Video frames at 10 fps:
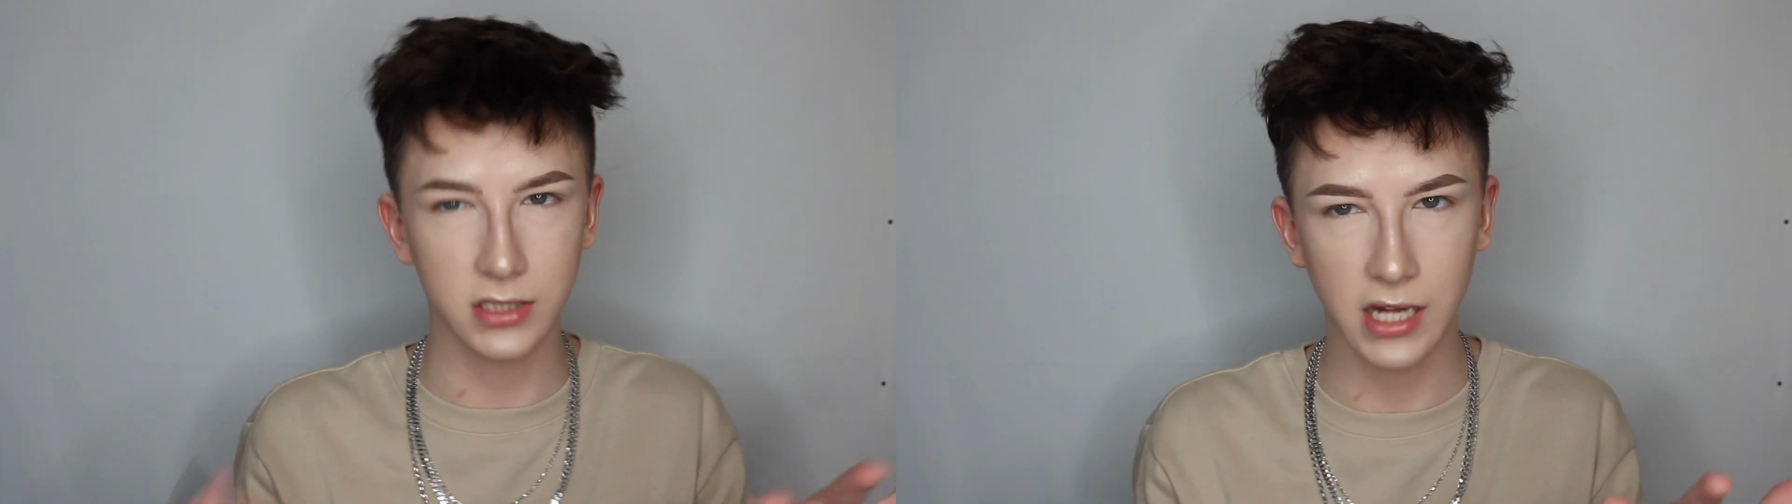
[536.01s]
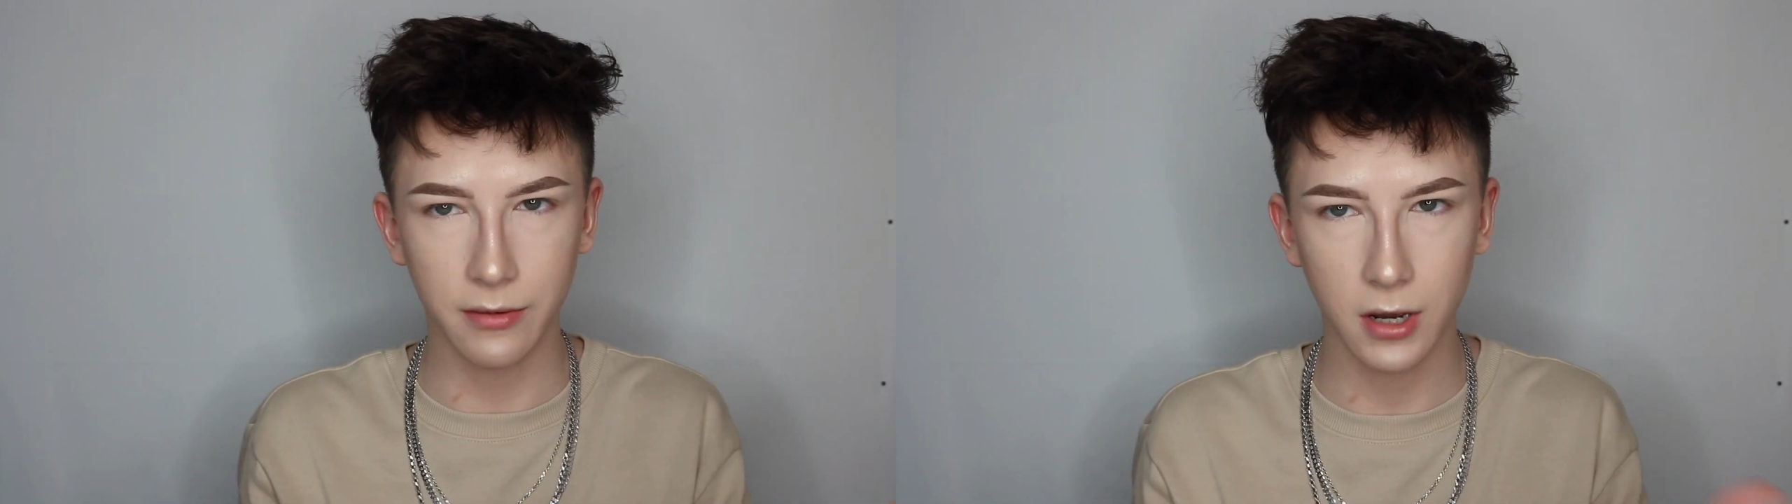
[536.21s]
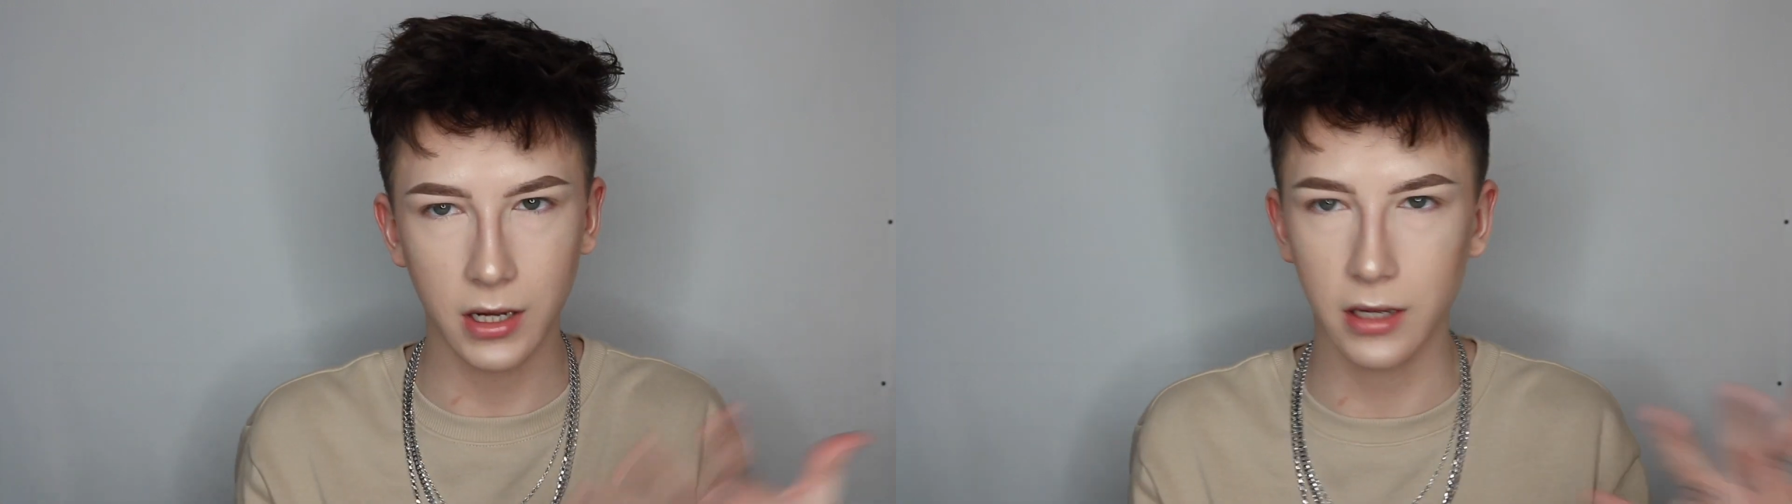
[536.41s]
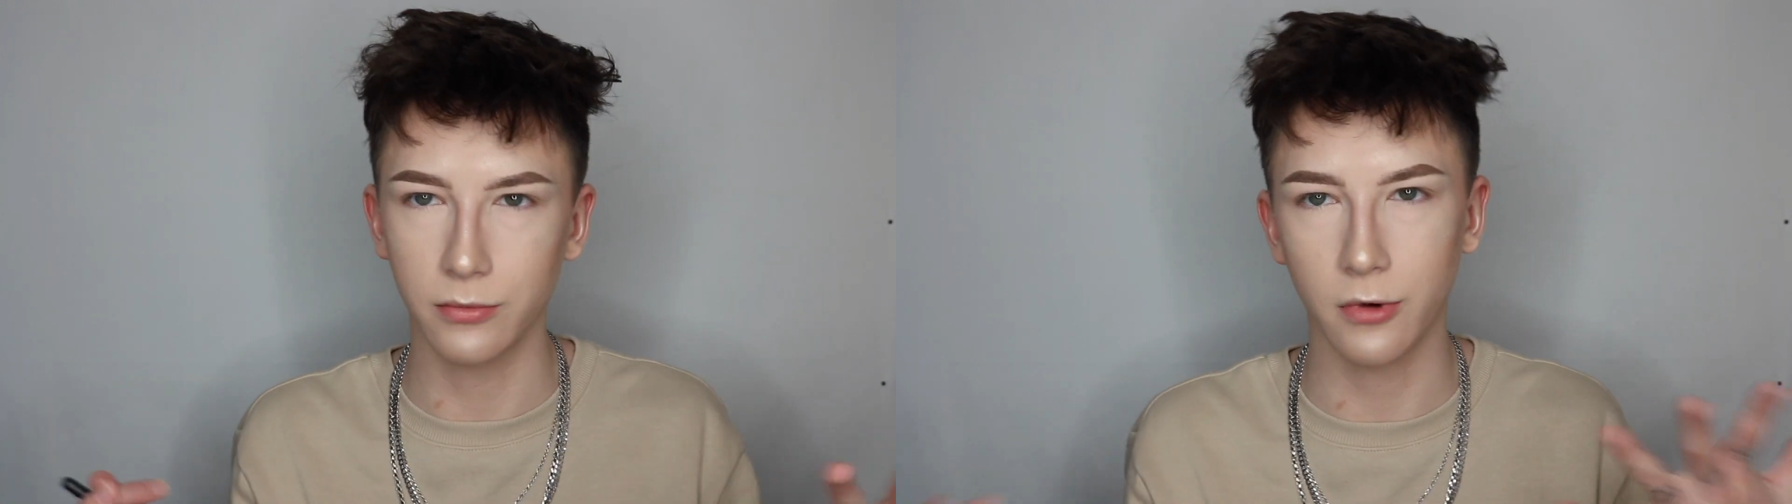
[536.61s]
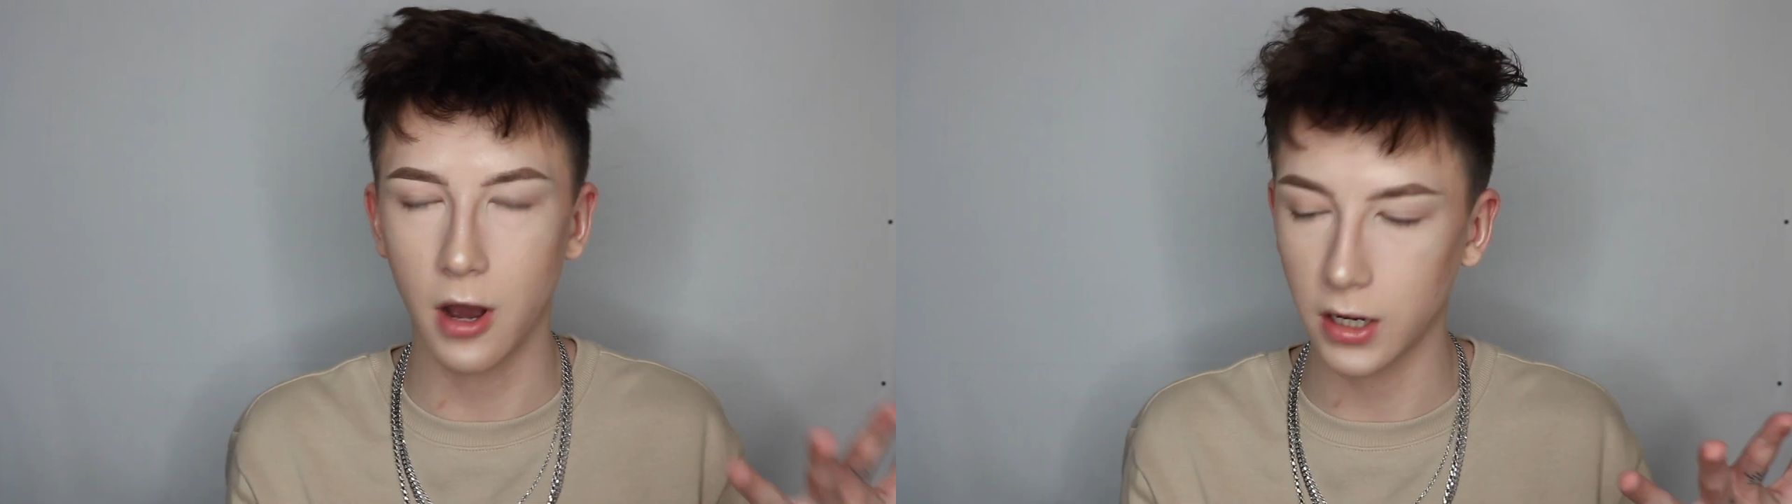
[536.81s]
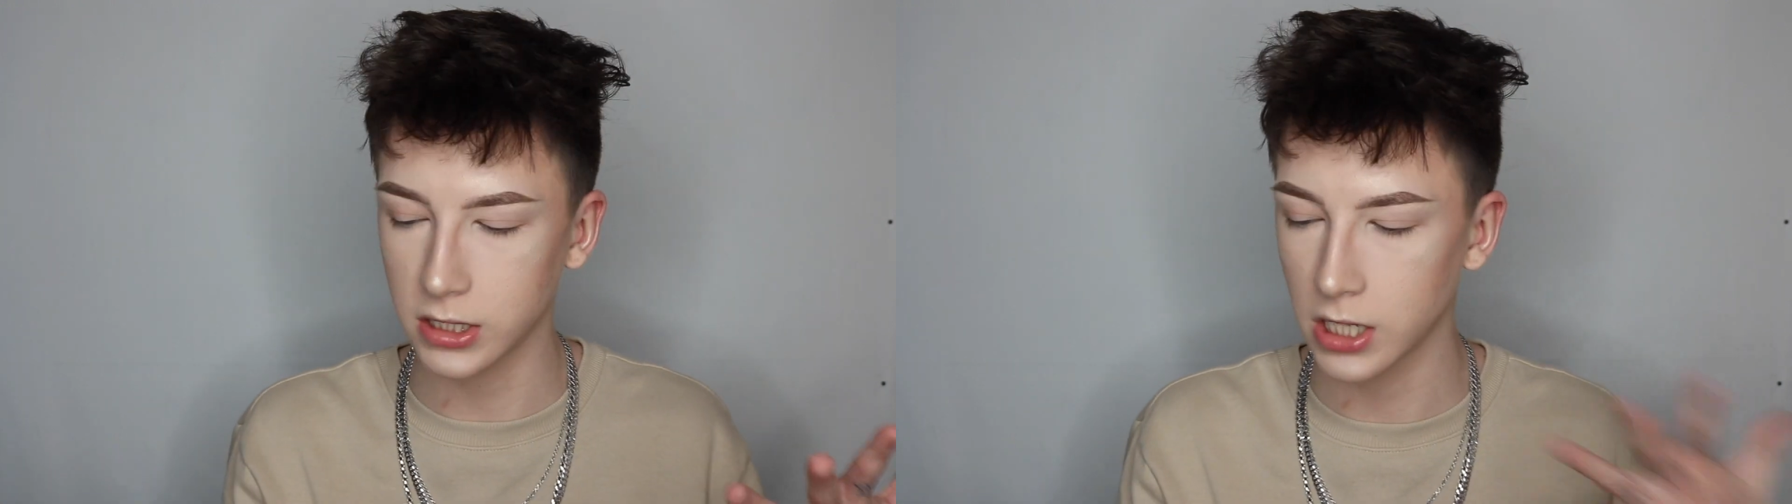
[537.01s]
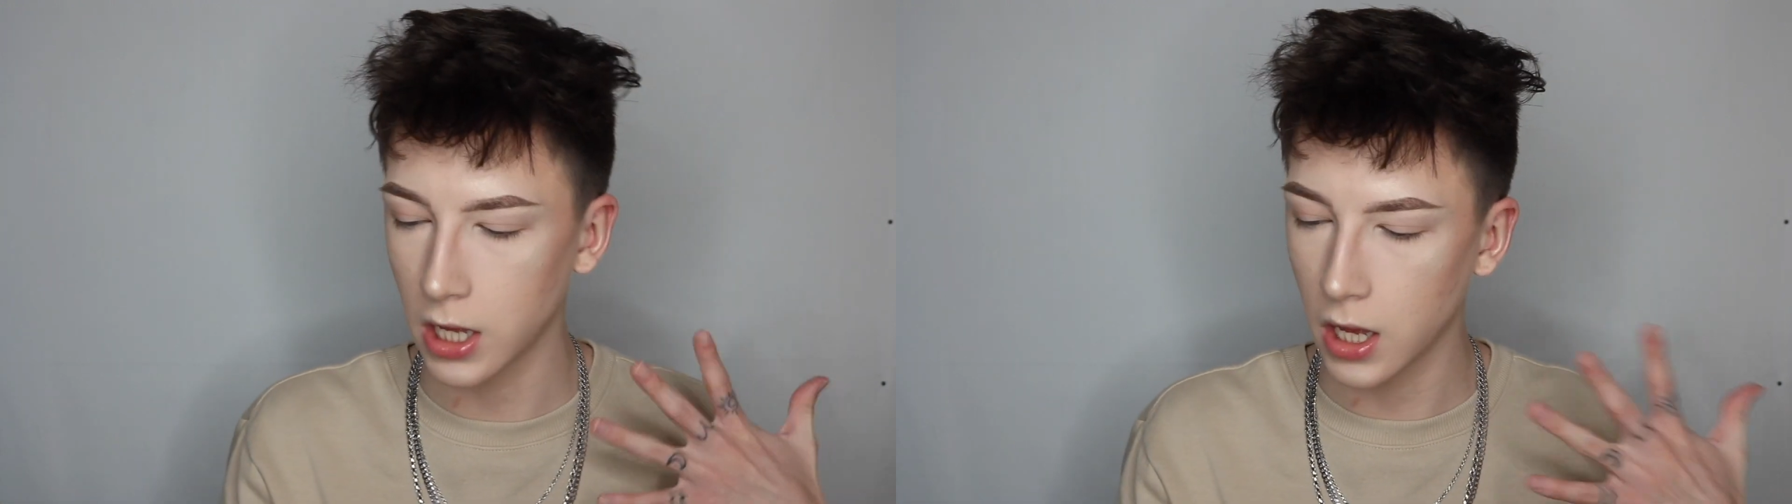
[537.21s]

sidewalk and walked